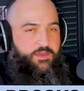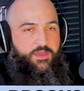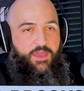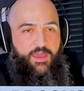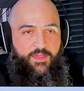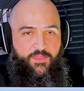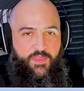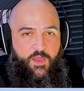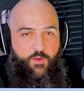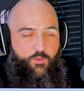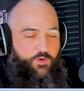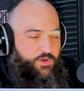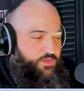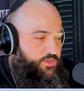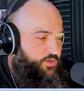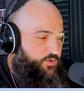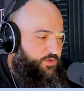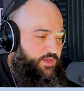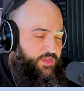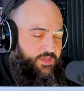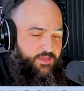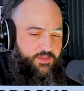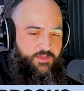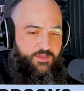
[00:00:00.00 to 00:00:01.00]
And then we're
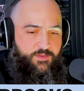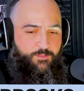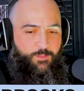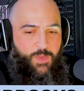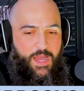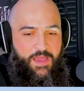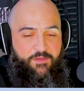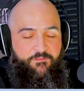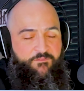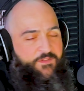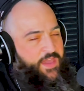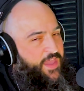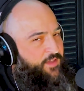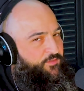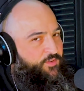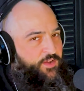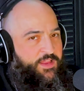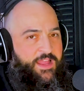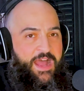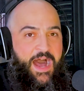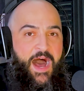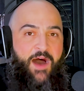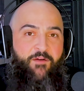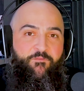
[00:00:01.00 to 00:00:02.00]
doing my favorite
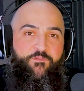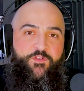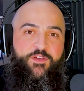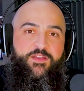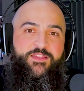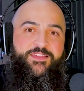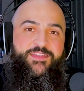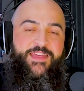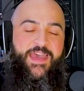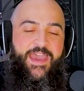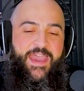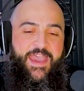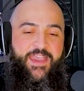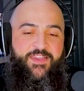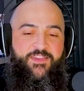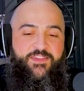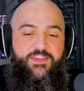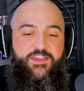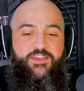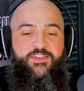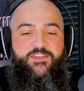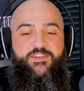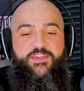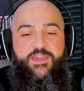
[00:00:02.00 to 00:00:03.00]
conference, the S
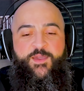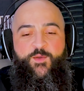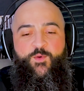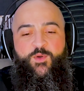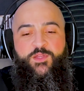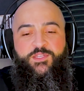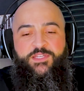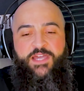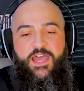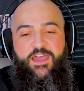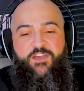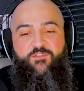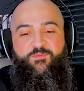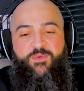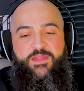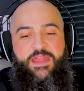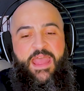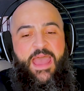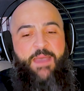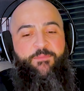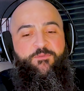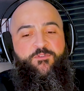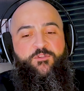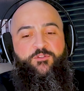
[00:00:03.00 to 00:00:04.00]
E C, which I have been
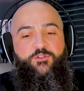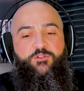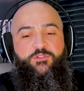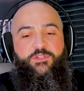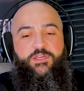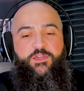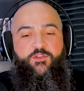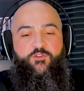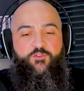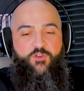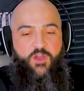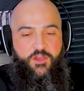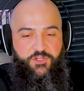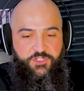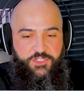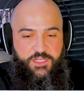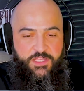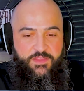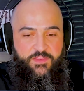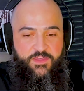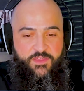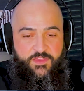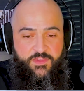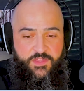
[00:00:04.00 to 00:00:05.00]
absolutely
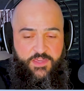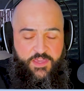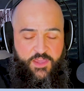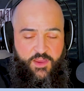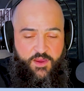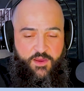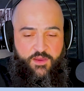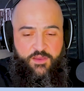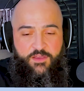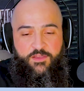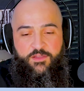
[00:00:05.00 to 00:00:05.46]
crushing this year.